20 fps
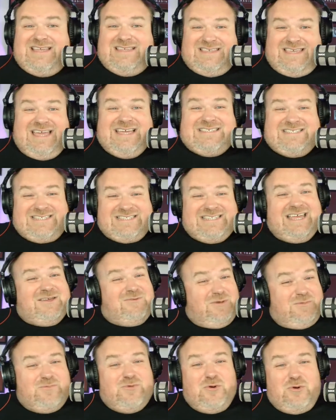Yesterday,
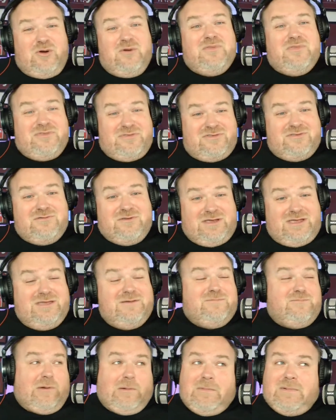we brought on three,
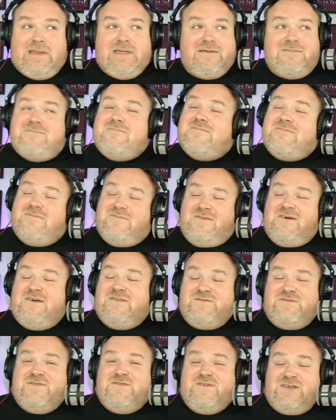probably,
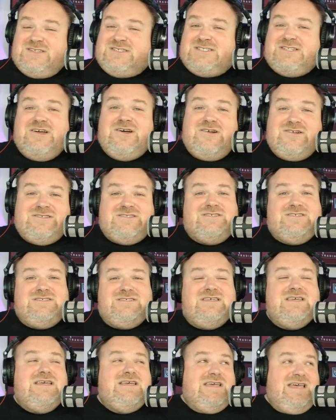of our
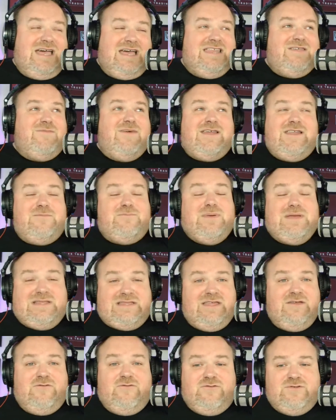starters, and it made a
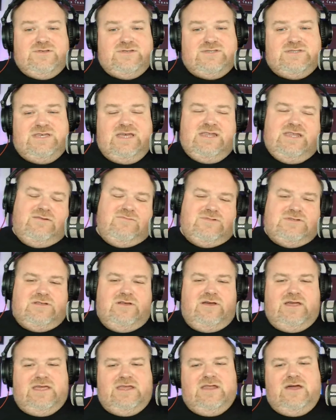big difference. And it was
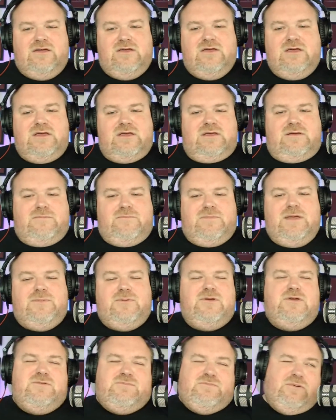like, you know,
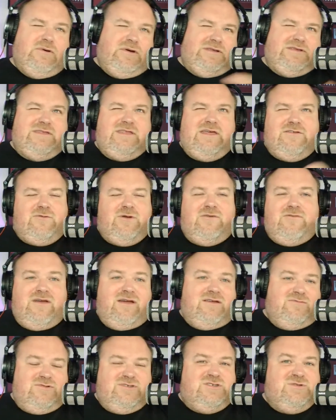people you'd probably do the other way
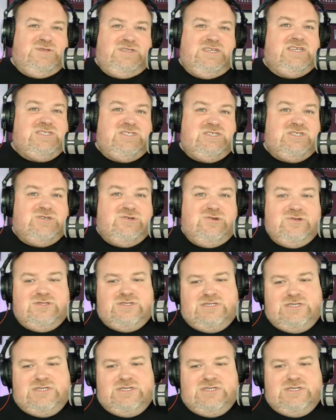around would be just as good.